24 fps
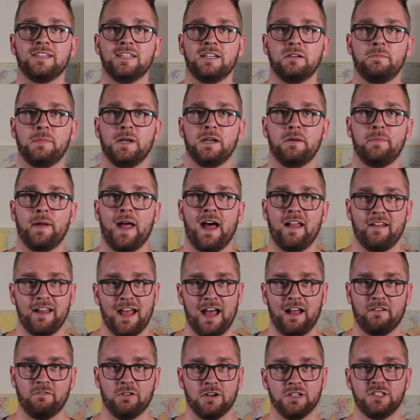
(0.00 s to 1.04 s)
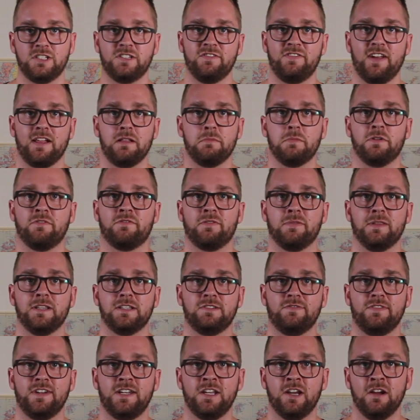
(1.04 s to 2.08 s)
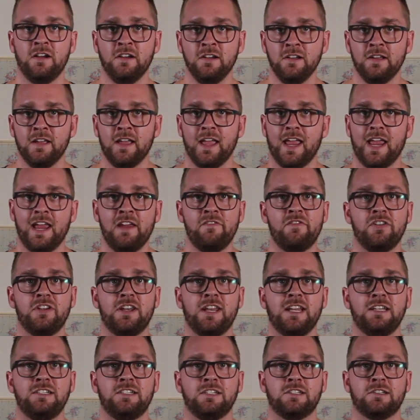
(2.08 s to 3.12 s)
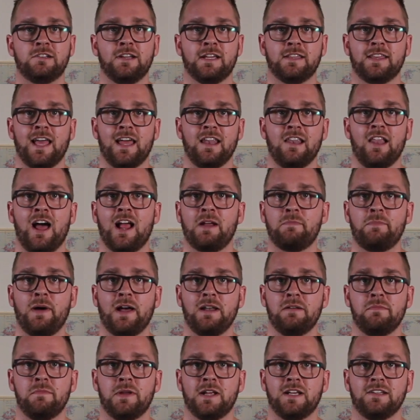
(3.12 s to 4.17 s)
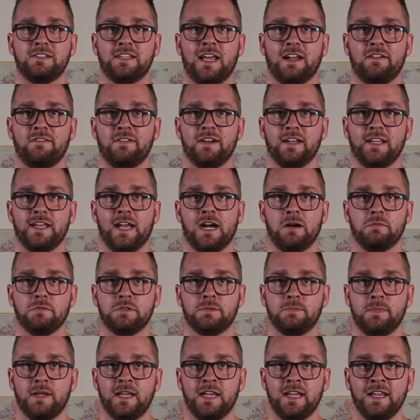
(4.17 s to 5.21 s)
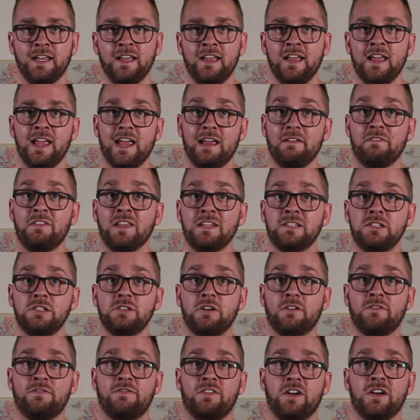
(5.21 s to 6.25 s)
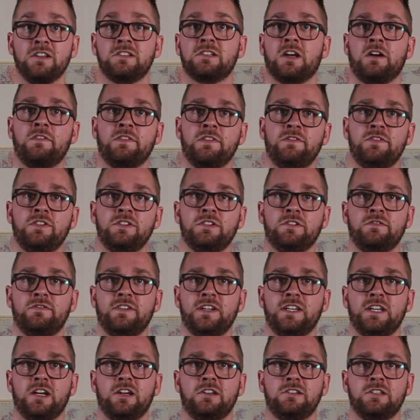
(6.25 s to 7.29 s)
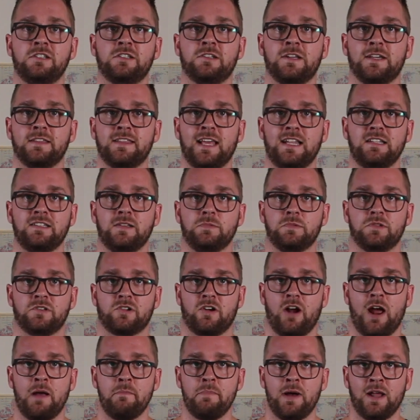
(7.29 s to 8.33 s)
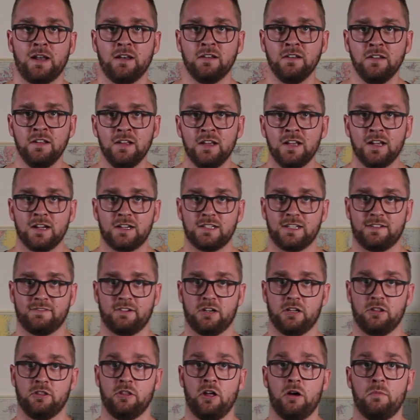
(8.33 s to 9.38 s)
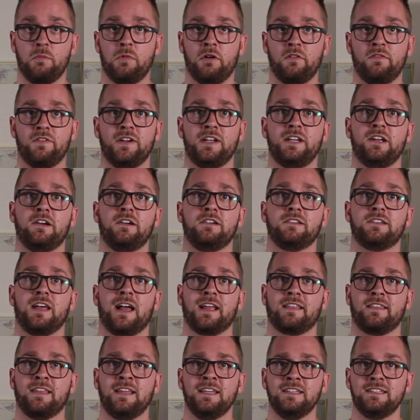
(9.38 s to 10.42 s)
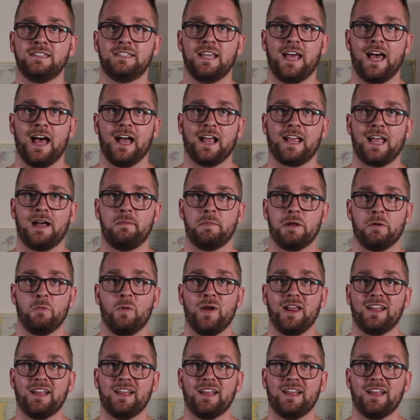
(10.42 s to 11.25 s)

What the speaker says: a little bit about roast development from this video. If you did, just click that like button because that really helps me. If this is your first Coffeefusion video, just click that subscribe button because I've got a lot more videos like this coming